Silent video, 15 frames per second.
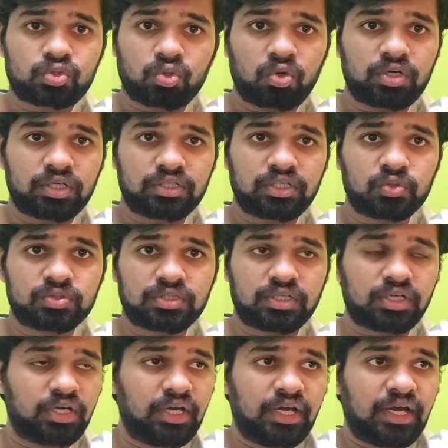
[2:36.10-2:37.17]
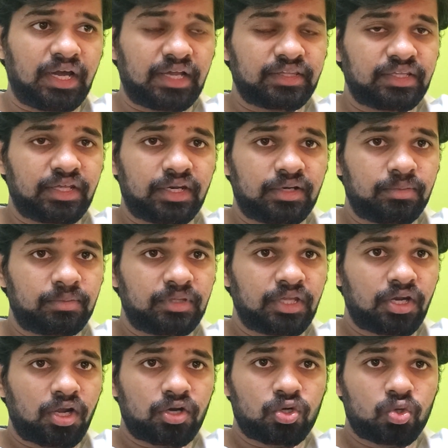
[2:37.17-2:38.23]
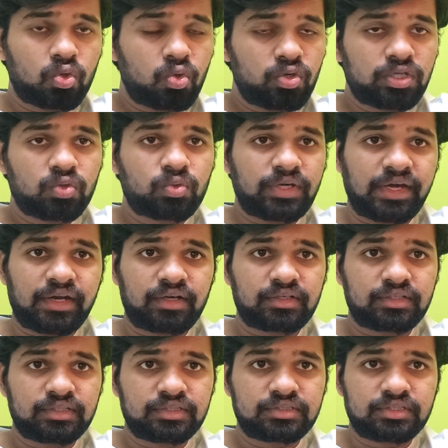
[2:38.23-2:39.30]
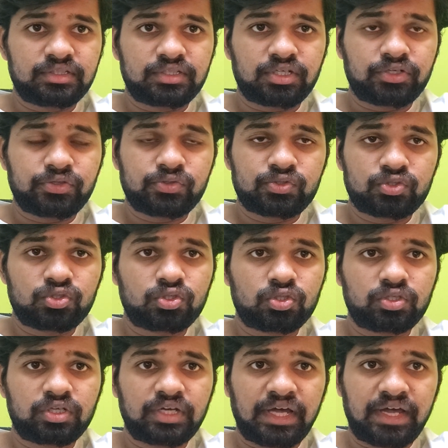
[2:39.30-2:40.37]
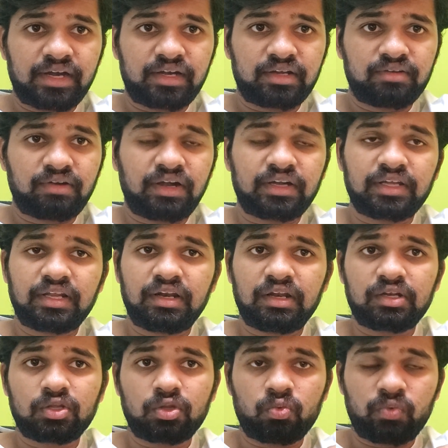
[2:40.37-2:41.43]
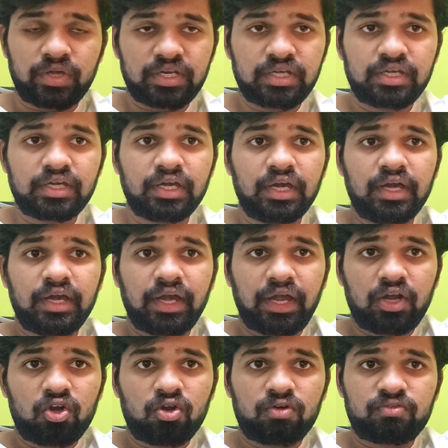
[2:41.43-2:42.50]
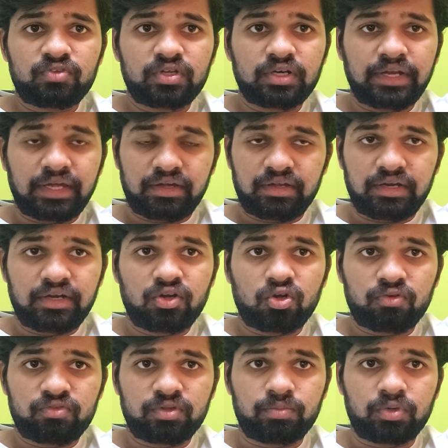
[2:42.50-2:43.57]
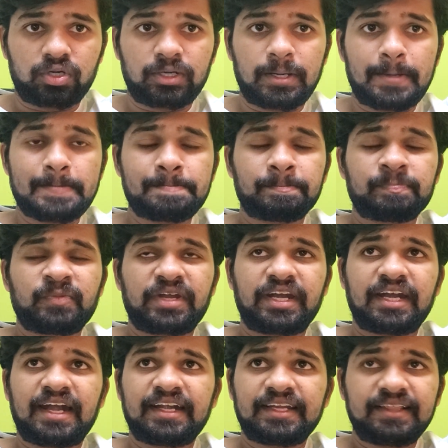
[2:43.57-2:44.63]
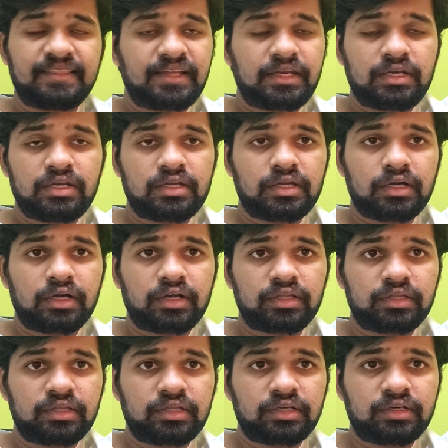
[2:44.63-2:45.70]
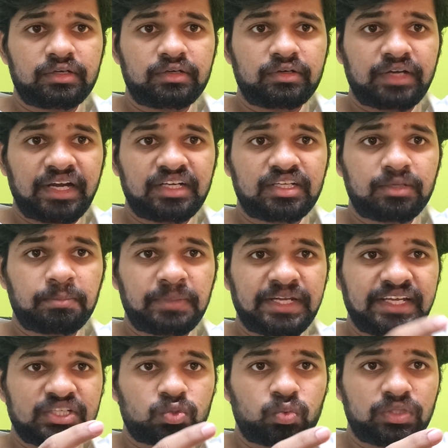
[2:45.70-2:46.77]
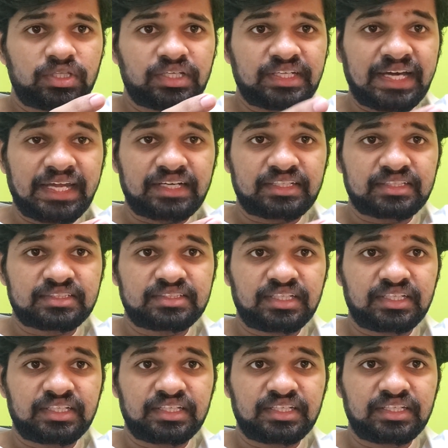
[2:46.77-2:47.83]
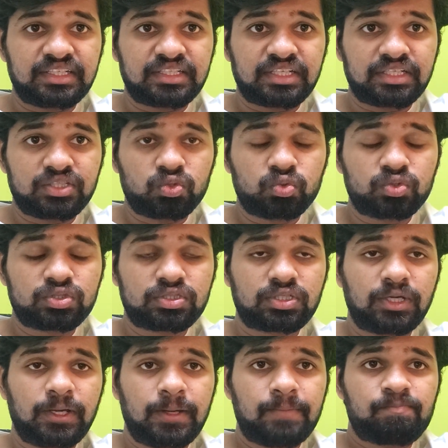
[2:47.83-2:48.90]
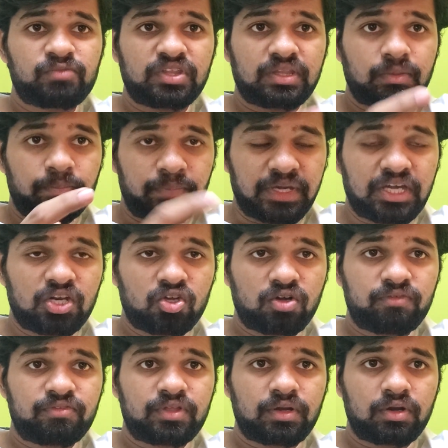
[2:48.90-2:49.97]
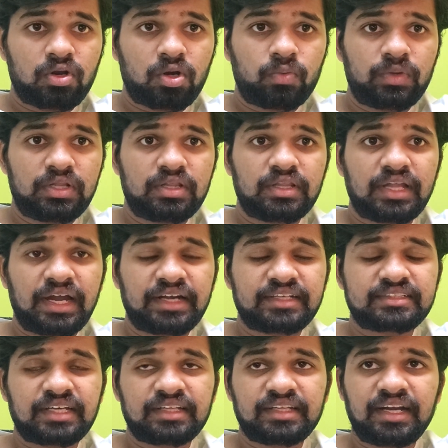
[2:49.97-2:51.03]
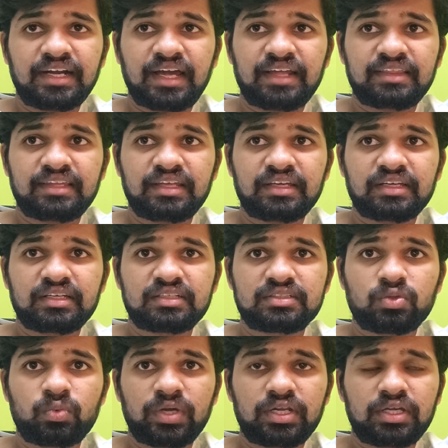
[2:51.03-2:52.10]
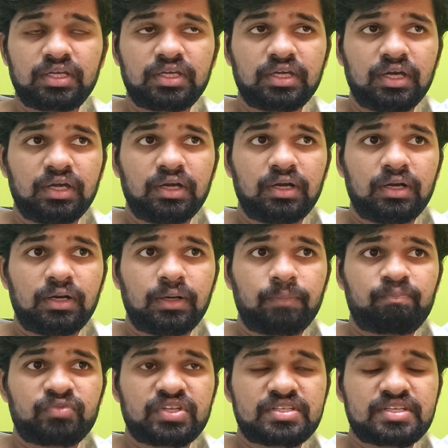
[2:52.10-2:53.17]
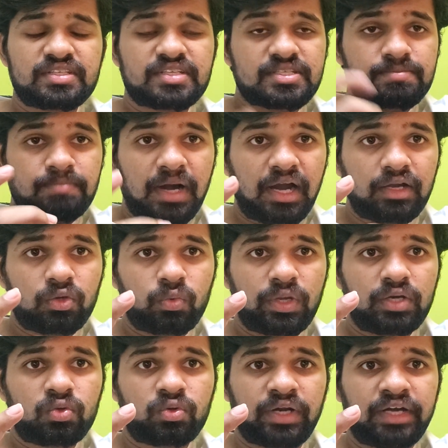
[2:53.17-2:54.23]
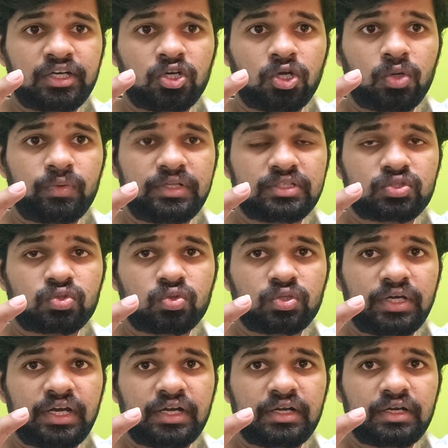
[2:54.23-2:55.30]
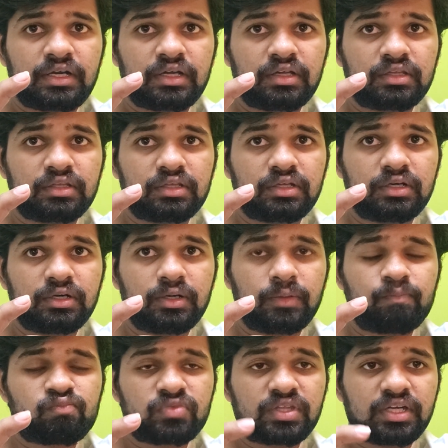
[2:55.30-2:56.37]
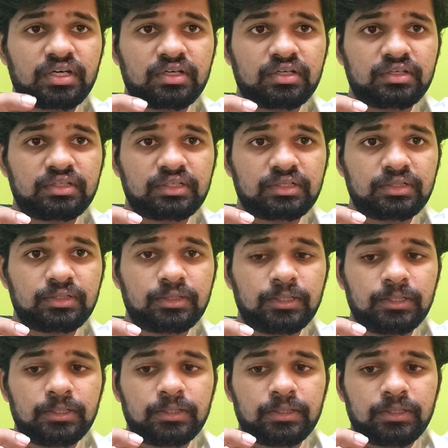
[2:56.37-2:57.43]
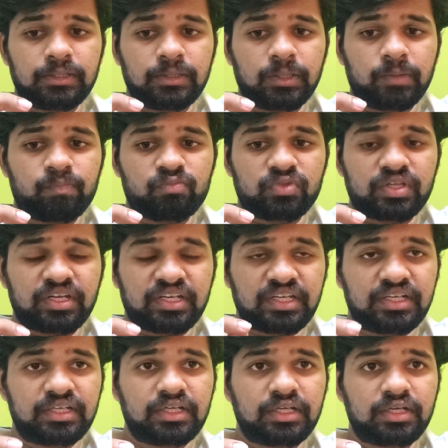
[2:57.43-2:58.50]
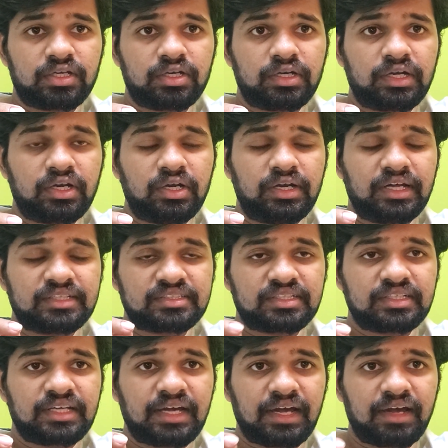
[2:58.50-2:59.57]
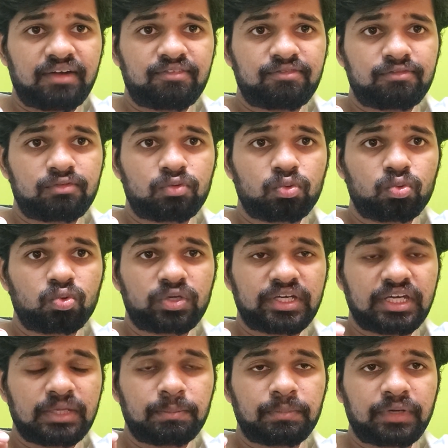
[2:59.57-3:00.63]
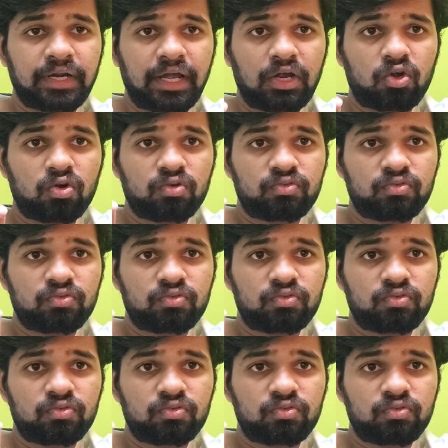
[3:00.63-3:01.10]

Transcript: thrown at the user, and there are no new characters introduced into the narrative until to the very end of the book. Right, until then, the writer plays with the characters that he introduced in the beginning of the novel. That I think is a very it's a smart way to write a novel, so that the reader doesn't have to keep track